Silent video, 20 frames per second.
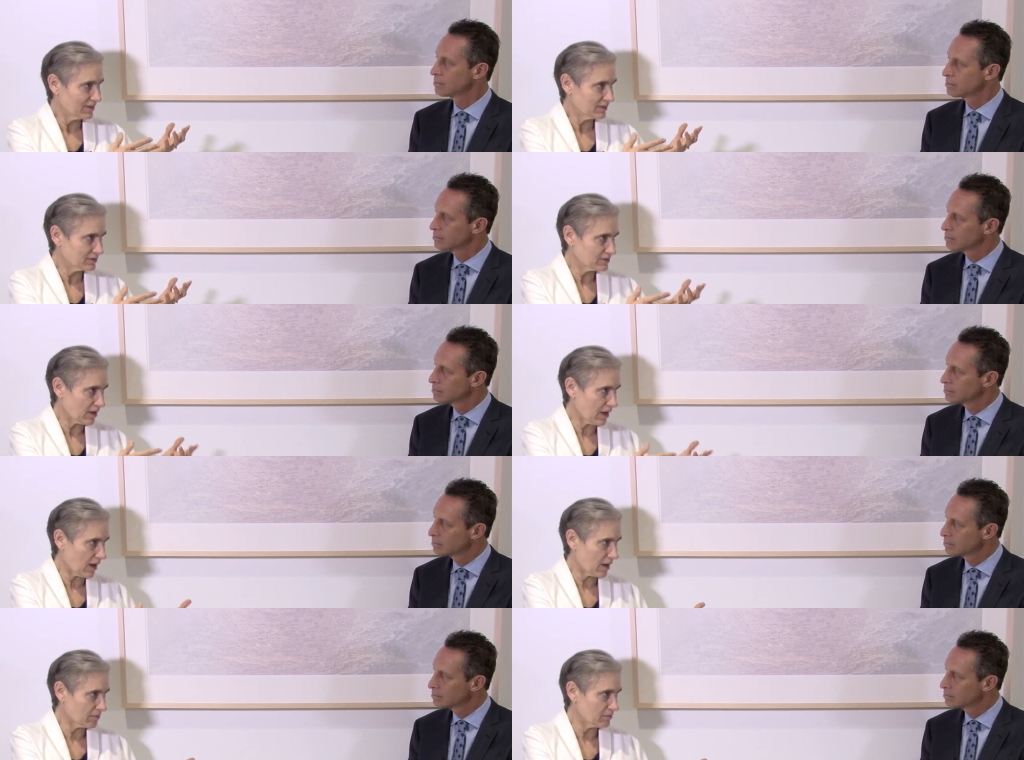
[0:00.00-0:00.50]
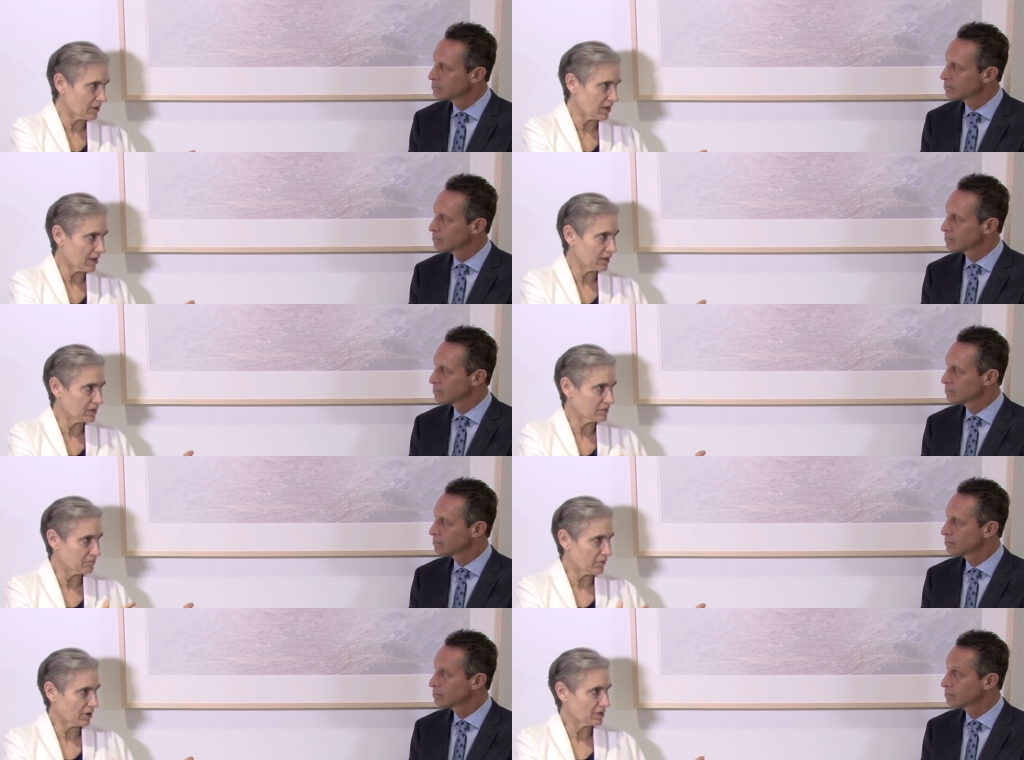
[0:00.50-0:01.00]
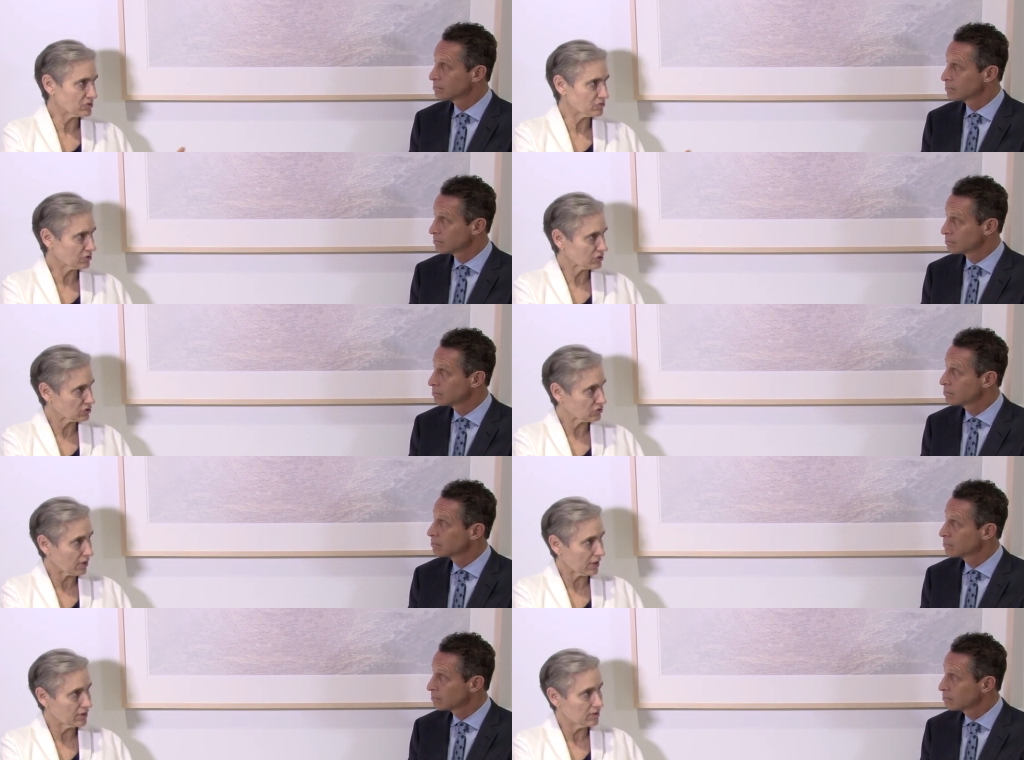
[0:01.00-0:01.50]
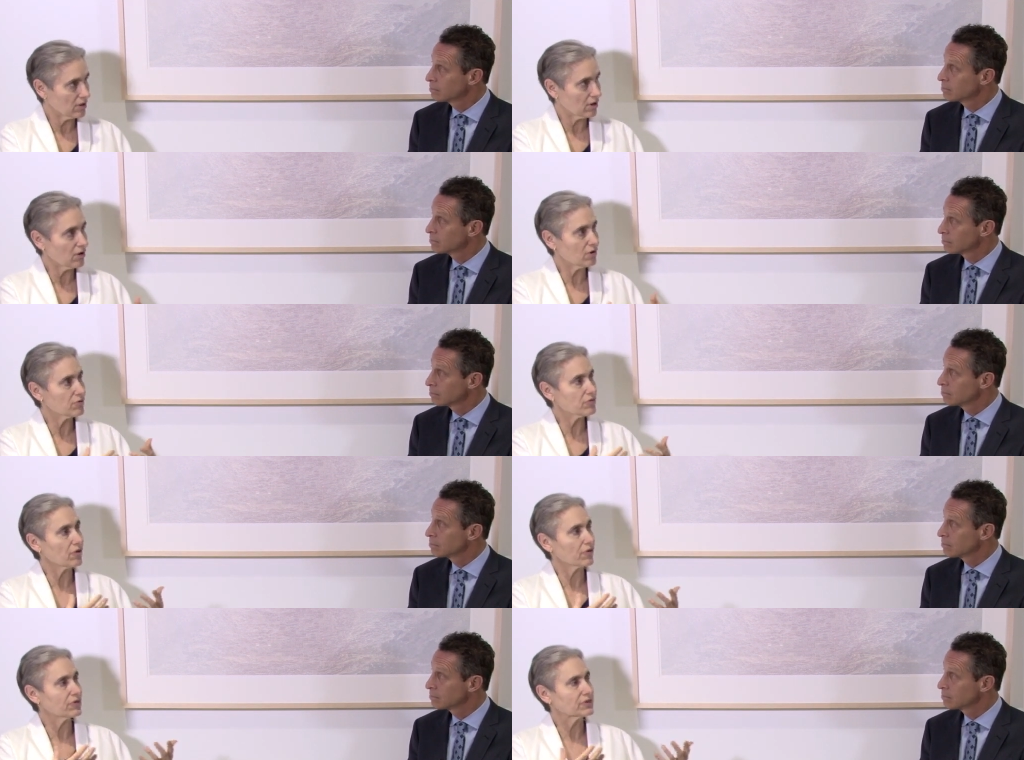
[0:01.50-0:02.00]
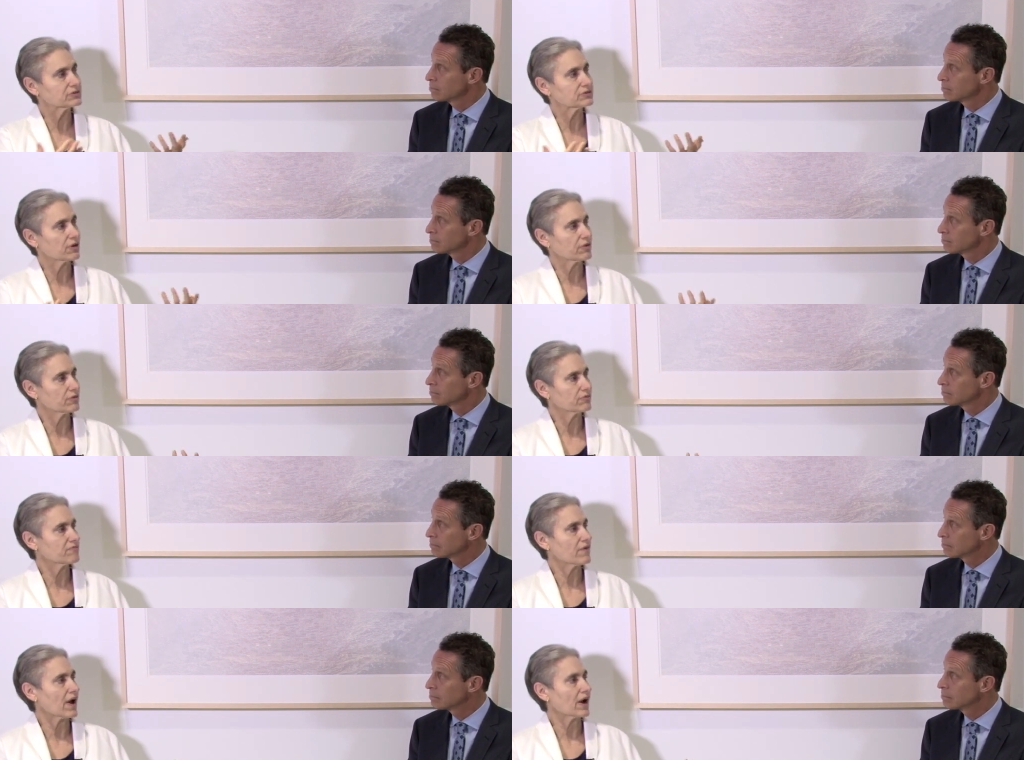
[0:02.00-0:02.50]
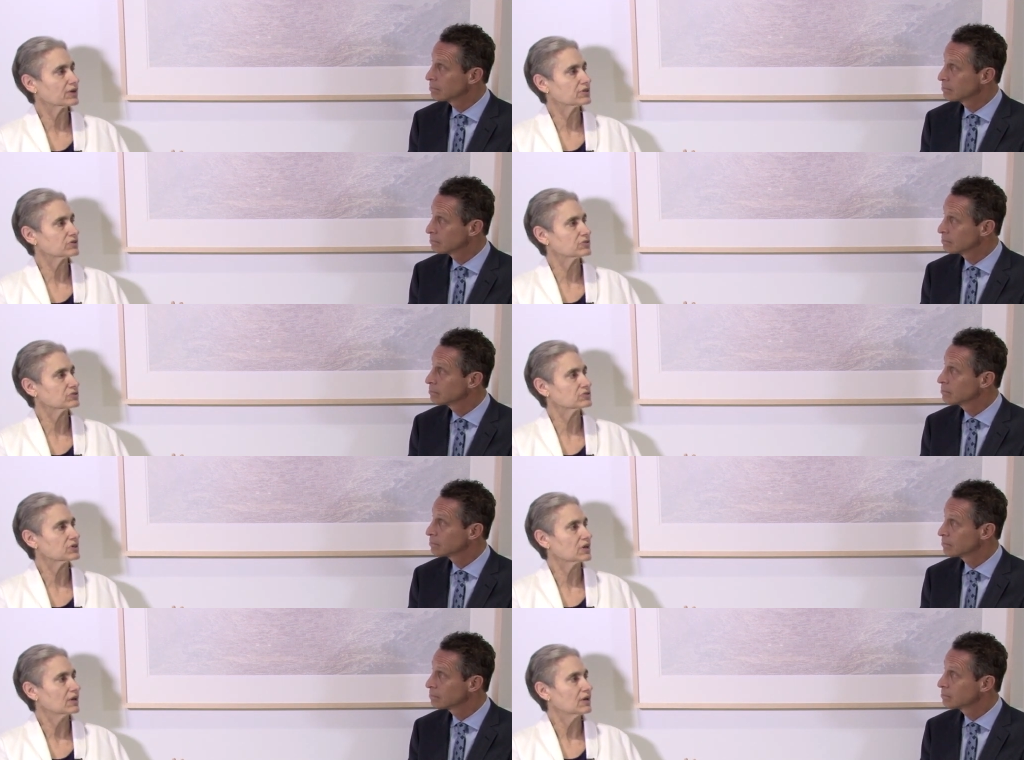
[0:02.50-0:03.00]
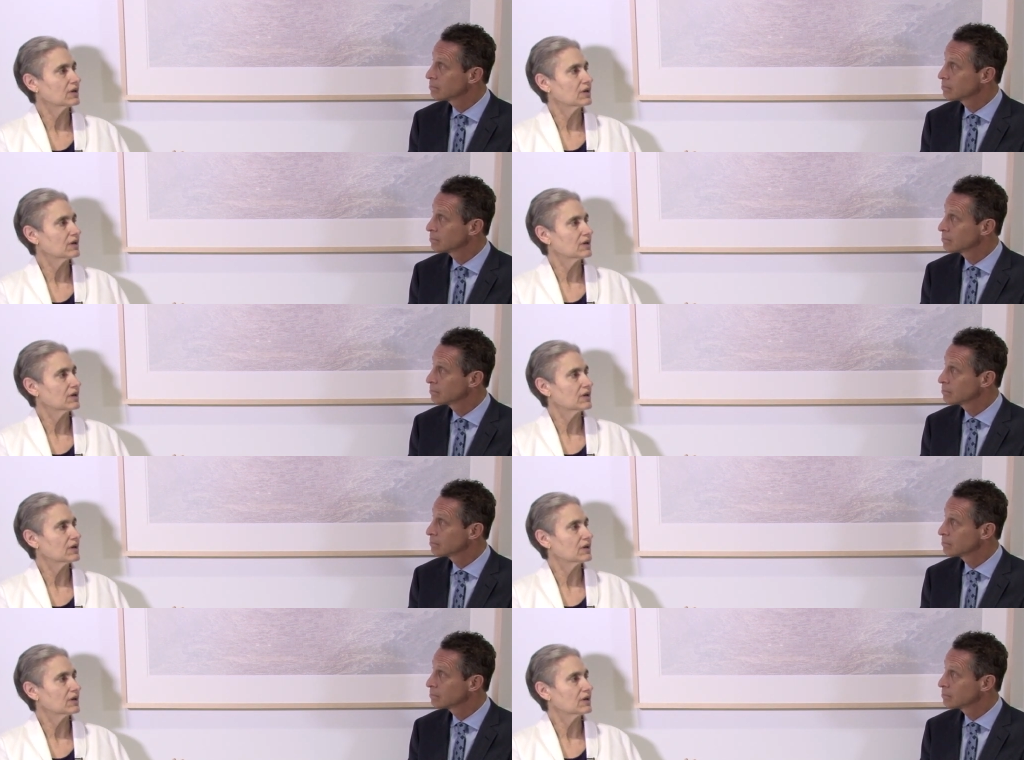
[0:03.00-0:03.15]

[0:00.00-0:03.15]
Speaker 1: timeline and matrix, so I know there are these other factors